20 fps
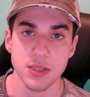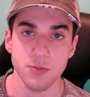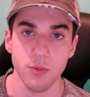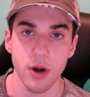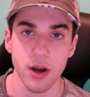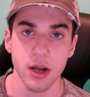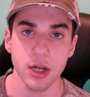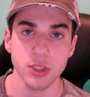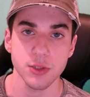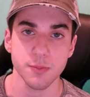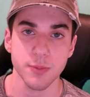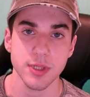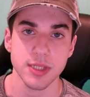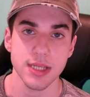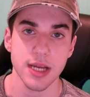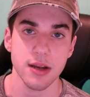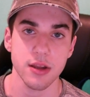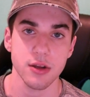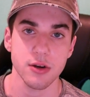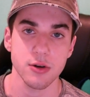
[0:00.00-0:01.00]
as
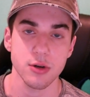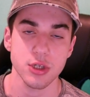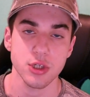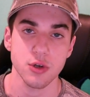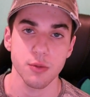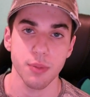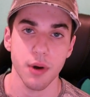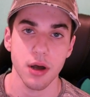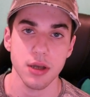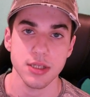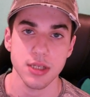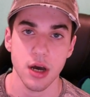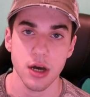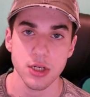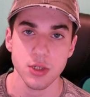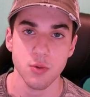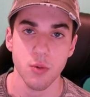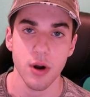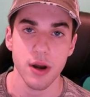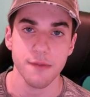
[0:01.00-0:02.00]
100% of the crystal balls
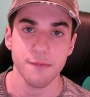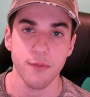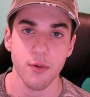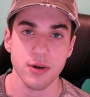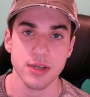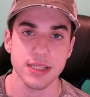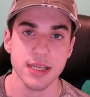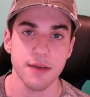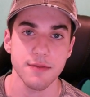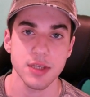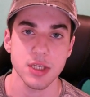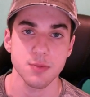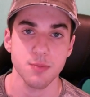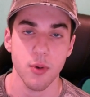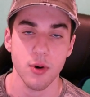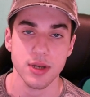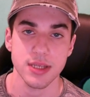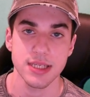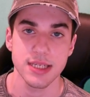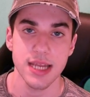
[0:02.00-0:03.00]
on 24/7
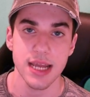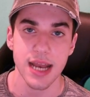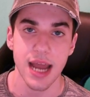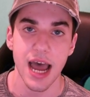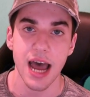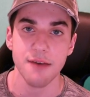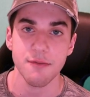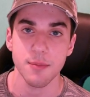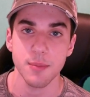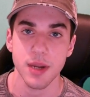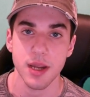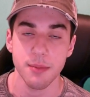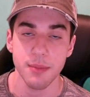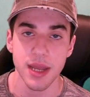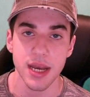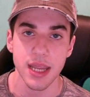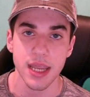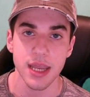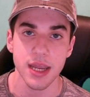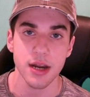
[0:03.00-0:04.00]
Sports did have him
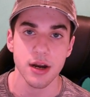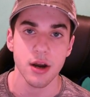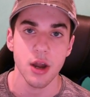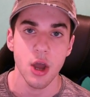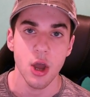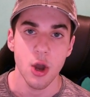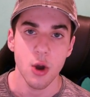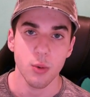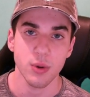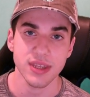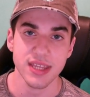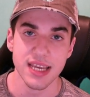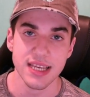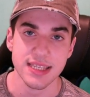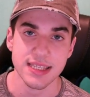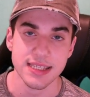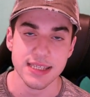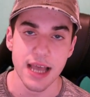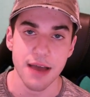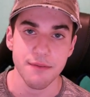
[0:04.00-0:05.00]
committing here with a
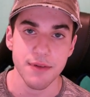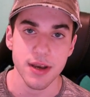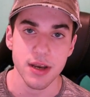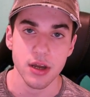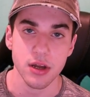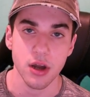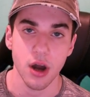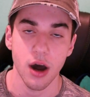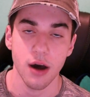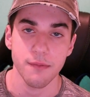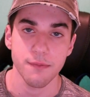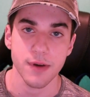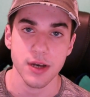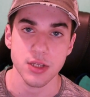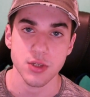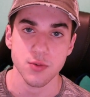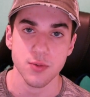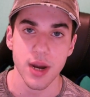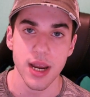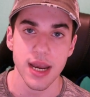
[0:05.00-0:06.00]
7
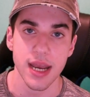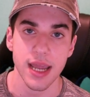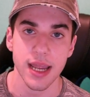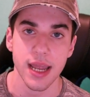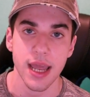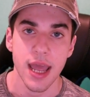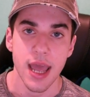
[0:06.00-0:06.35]
confidence rating.